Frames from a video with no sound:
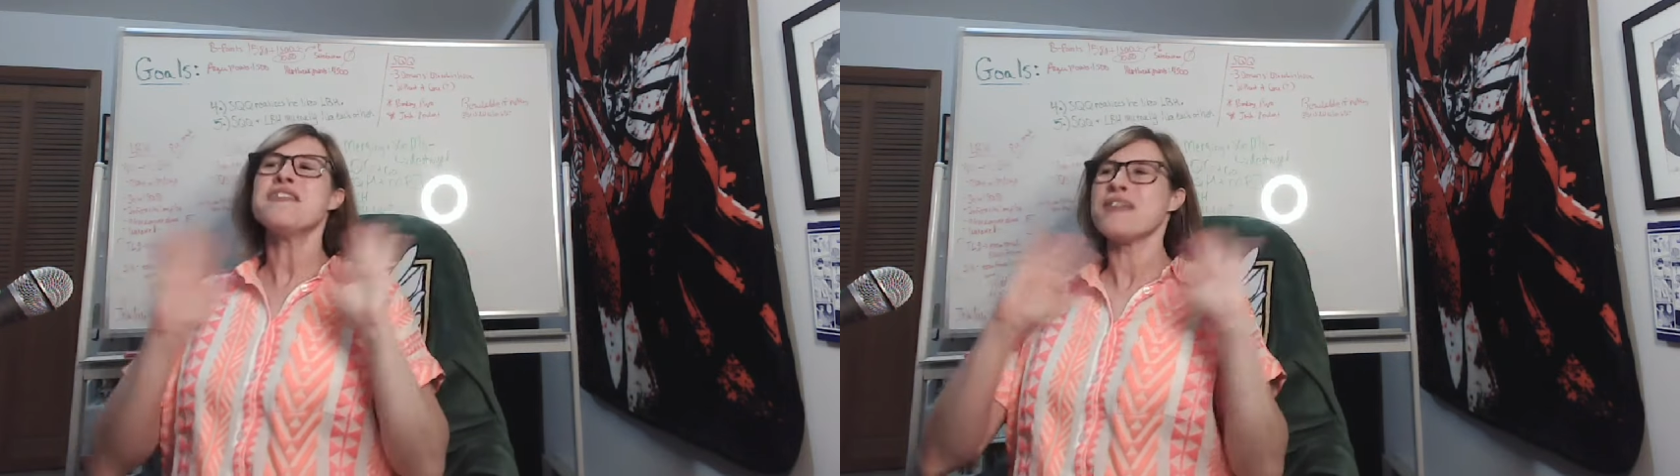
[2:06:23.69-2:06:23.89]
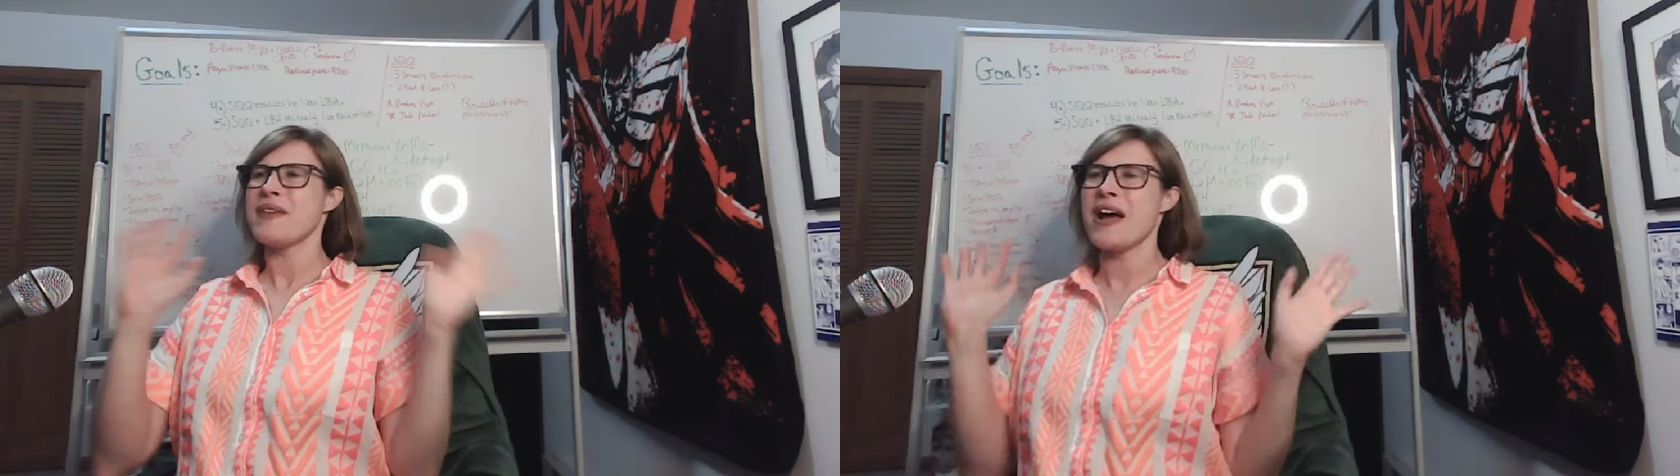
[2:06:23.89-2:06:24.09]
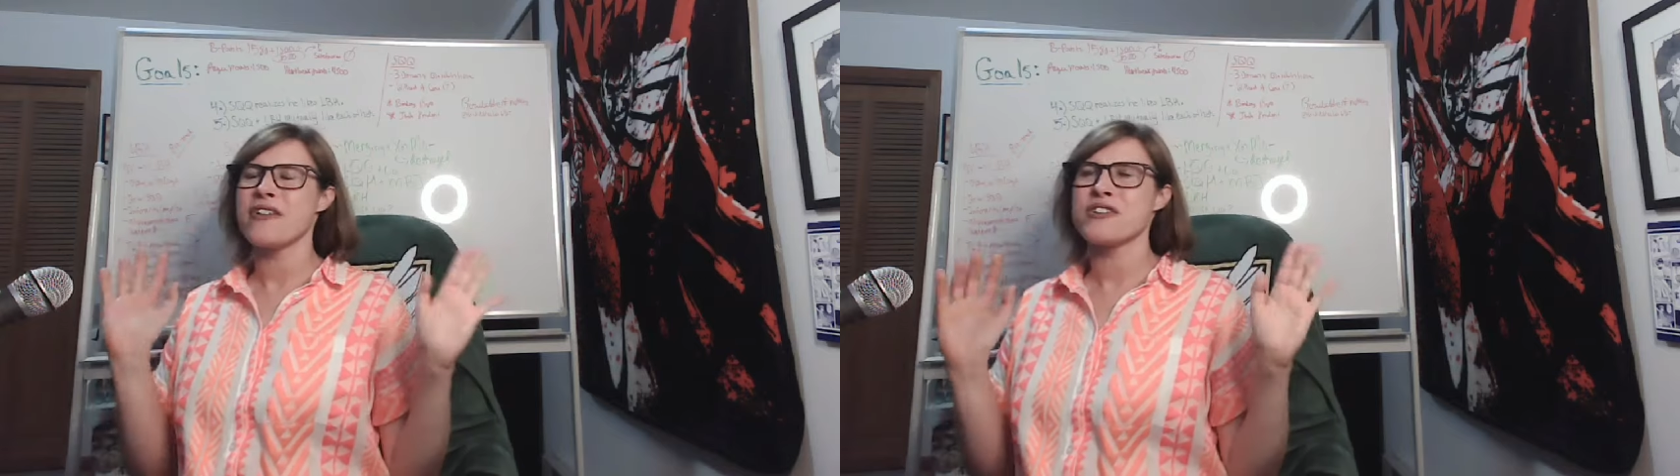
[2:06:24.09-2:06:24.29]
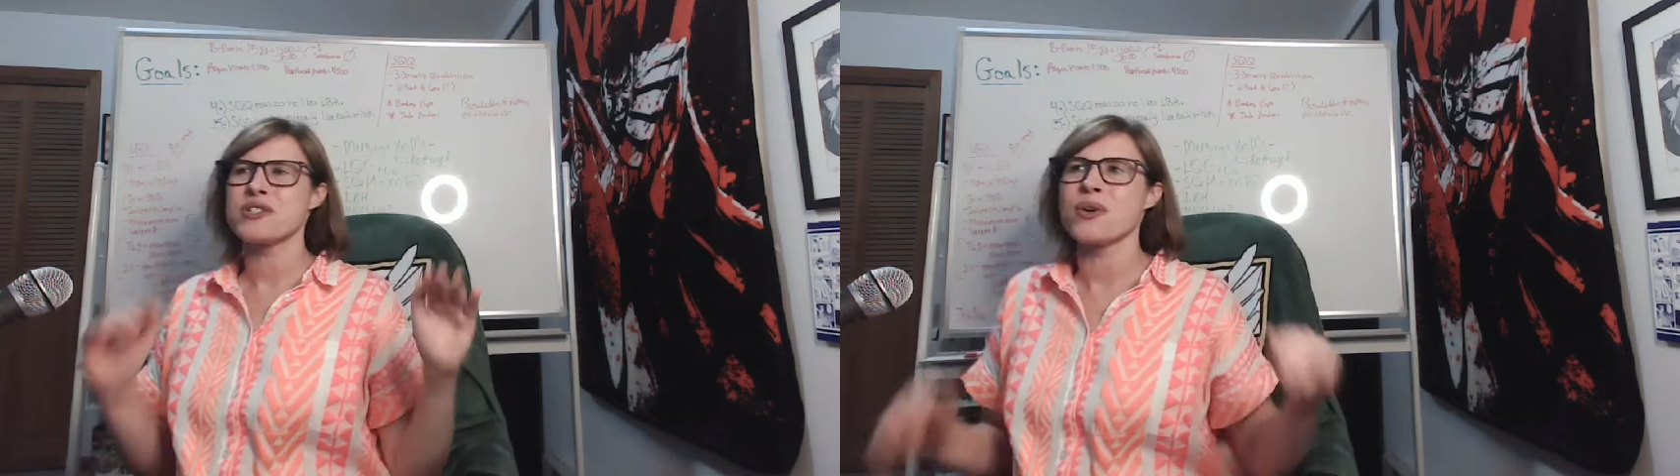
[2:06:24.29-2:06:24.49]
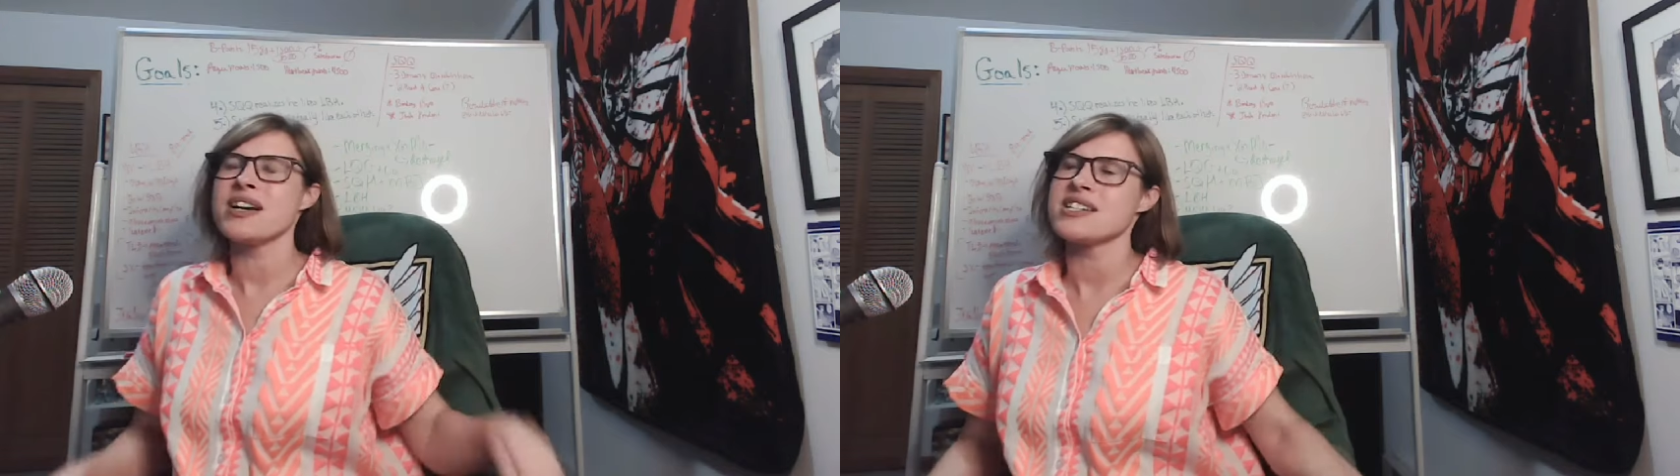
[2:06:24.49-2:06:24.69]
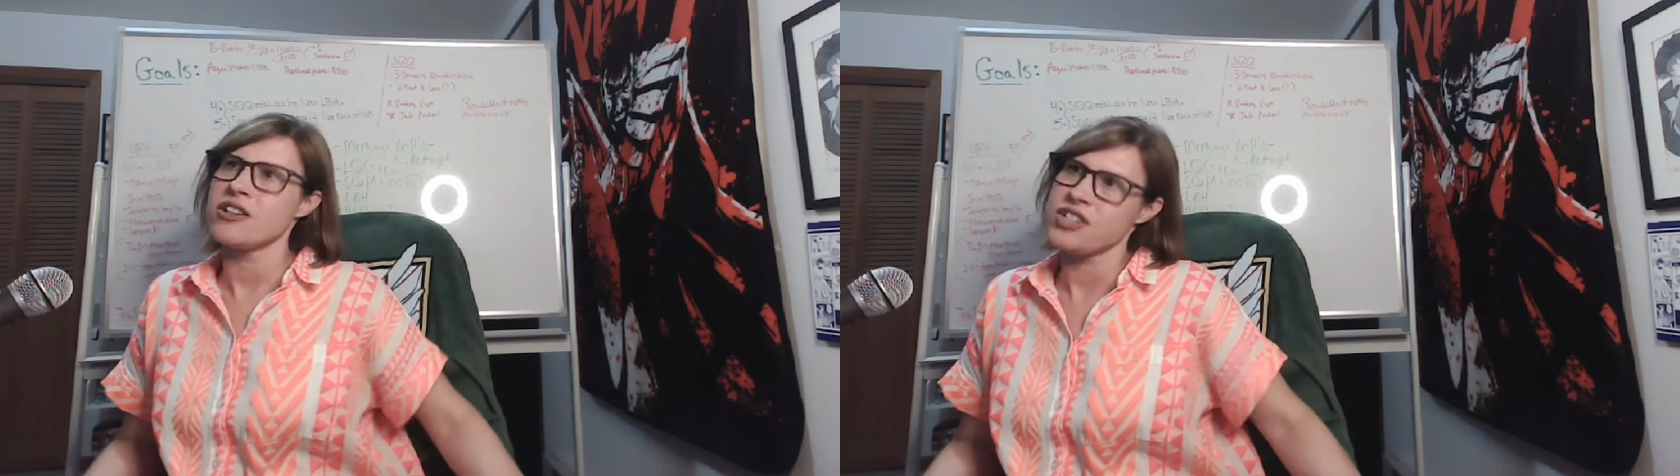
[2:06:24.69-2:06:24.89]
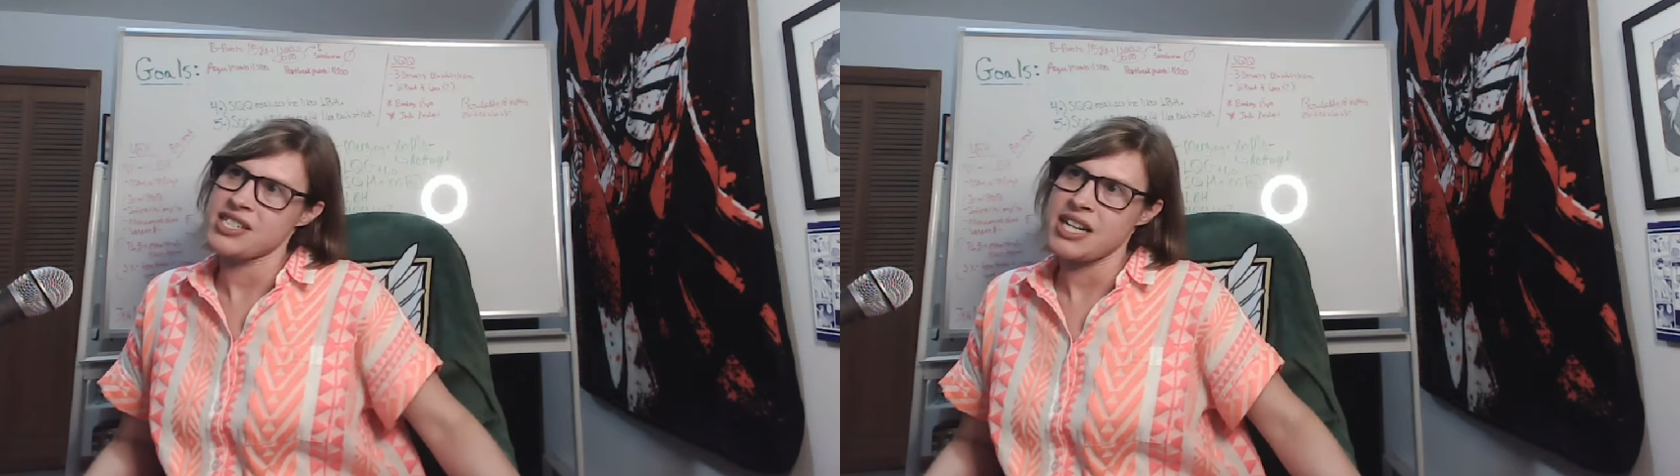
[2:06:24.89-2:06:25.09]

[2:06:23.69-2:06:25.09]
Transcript: from the other stories are just